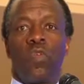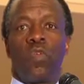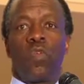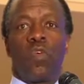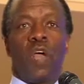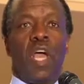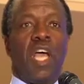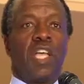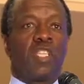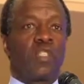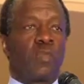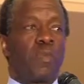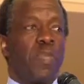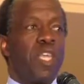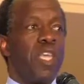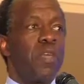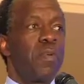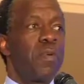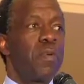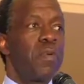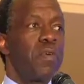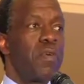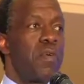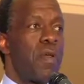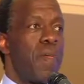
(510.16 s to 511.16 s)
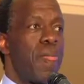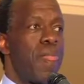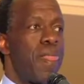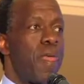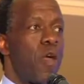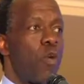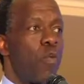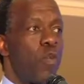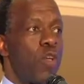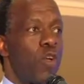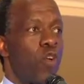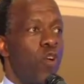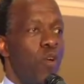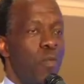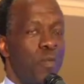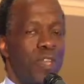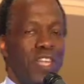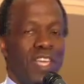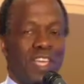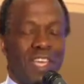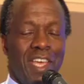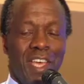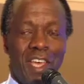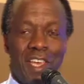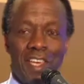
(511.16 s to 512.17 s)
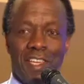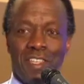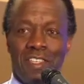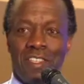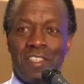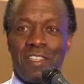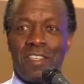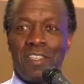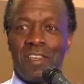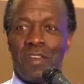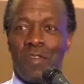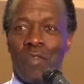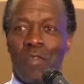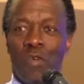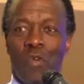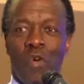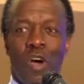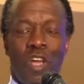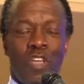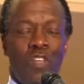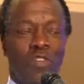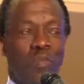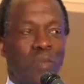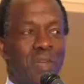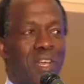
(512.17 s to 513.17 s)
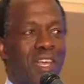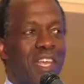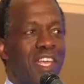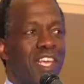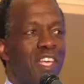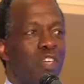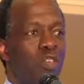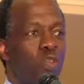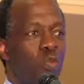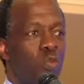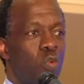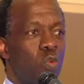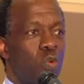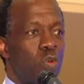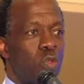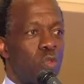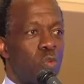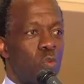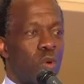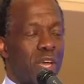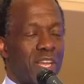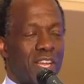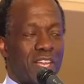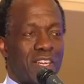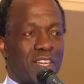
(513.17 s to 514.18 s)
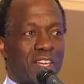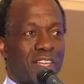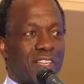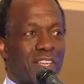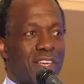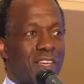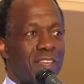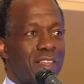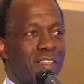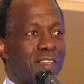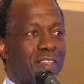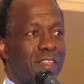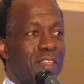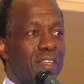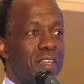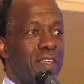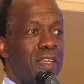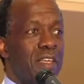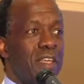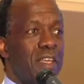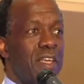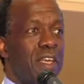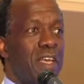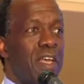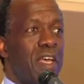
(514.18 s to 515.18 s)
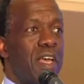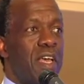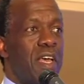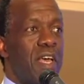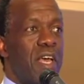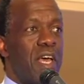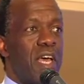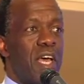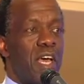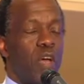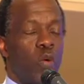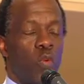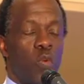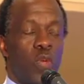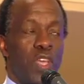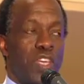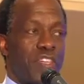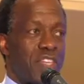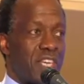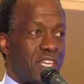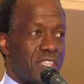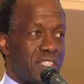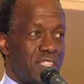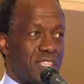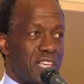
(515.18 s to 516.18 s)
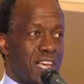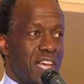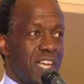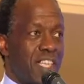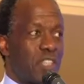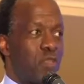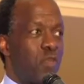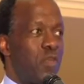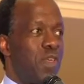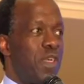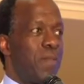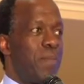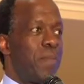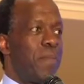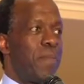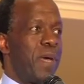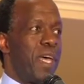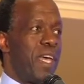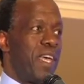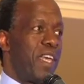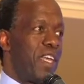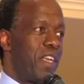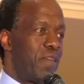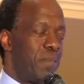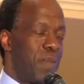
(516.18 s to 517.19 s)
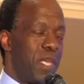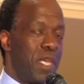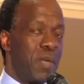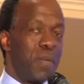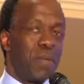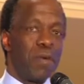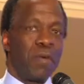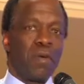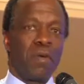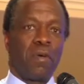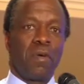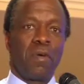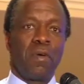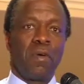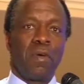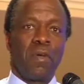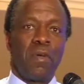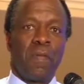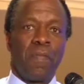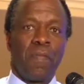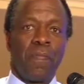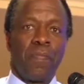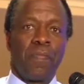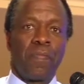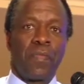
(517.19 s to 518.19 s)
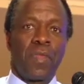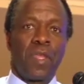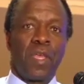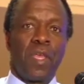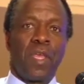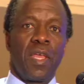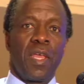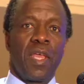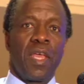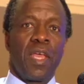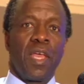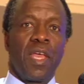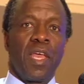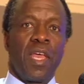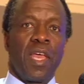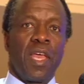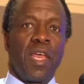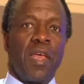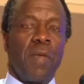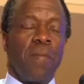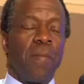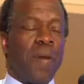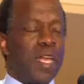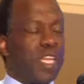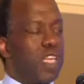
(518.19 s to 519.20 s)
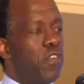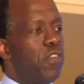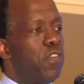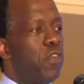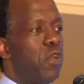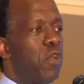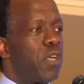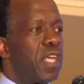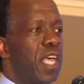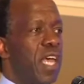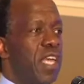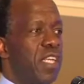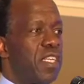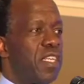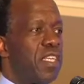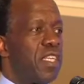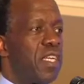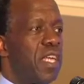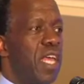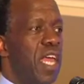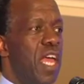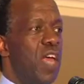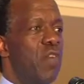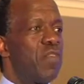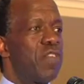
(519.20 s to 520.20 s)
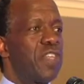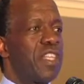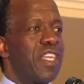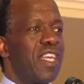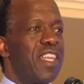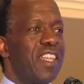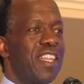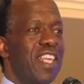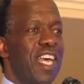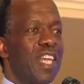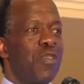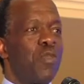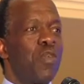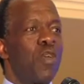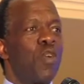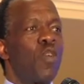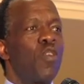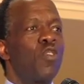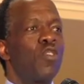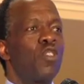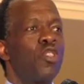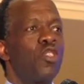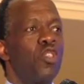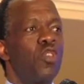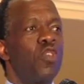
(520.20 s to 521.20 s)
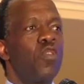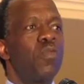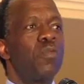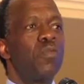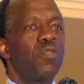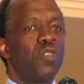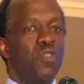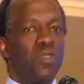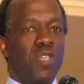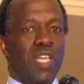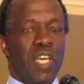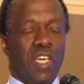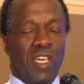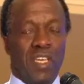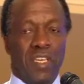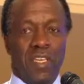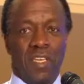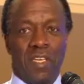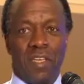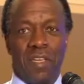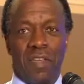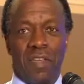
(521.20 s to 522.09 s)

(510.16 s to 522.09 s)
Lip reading: as people, we communicate, we want to be linked with one another, we transact, we pay people. But if you look at everything that we consume today,